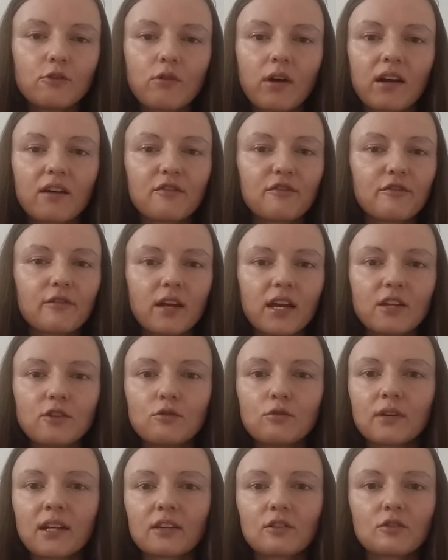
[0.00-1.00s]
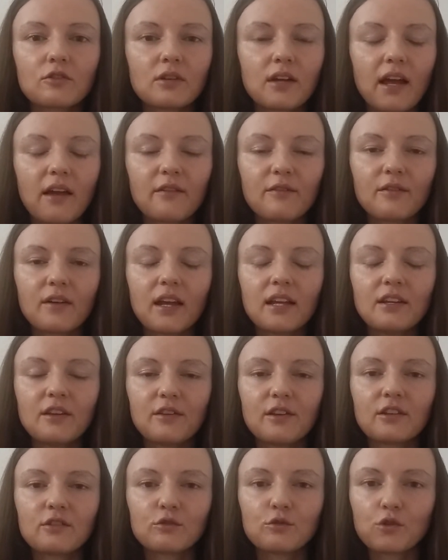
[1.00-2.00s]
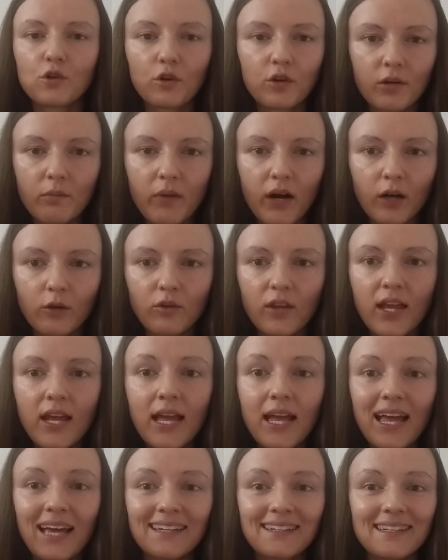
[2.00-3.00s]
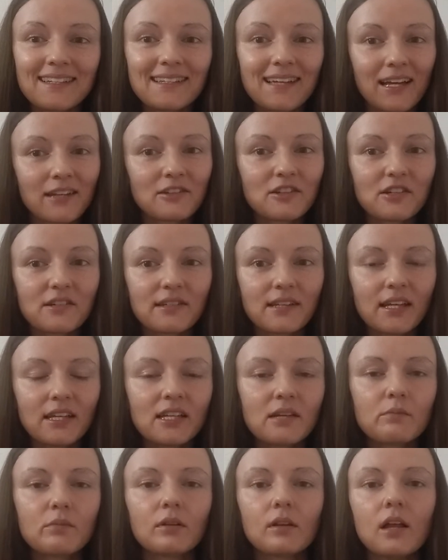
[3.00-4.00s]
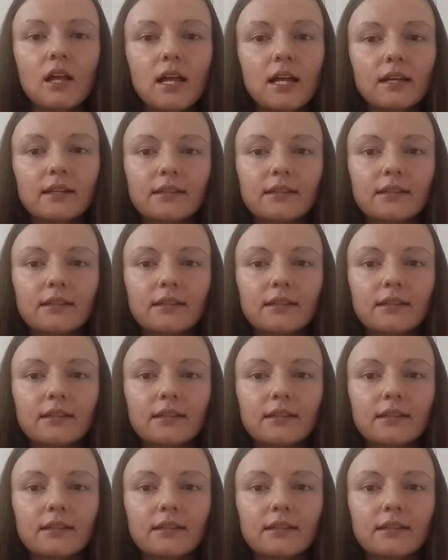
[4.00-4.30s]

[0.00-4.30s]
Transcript: You are afraid you're not gonna have anything to talk about, and that's understandable.